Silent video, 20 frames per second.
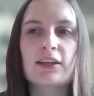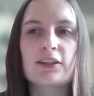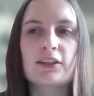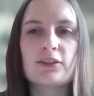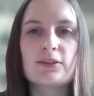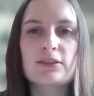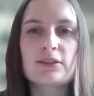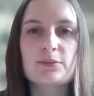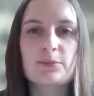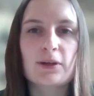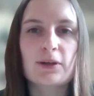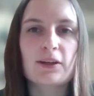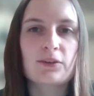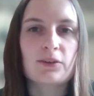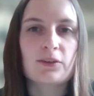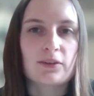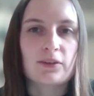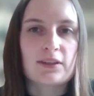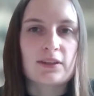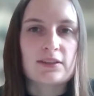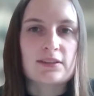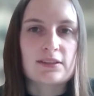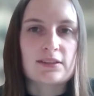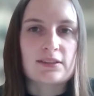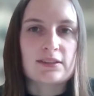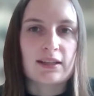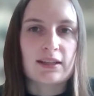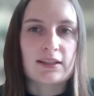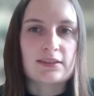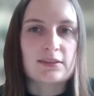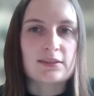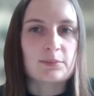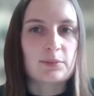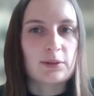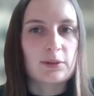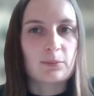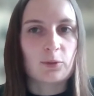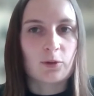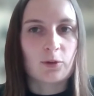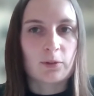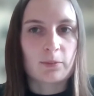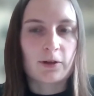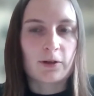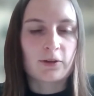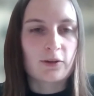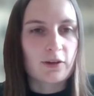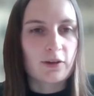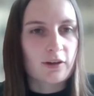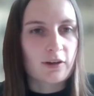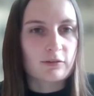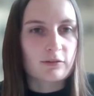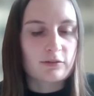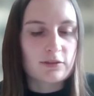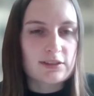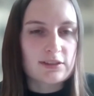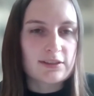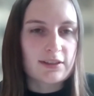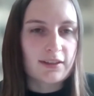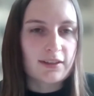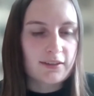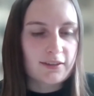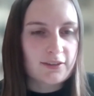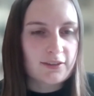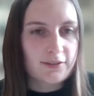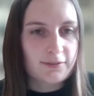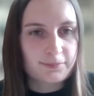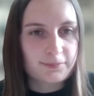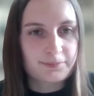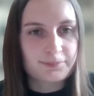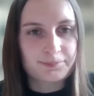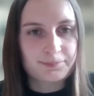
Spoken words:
Can you expand on this and tell us a bit more about your current research?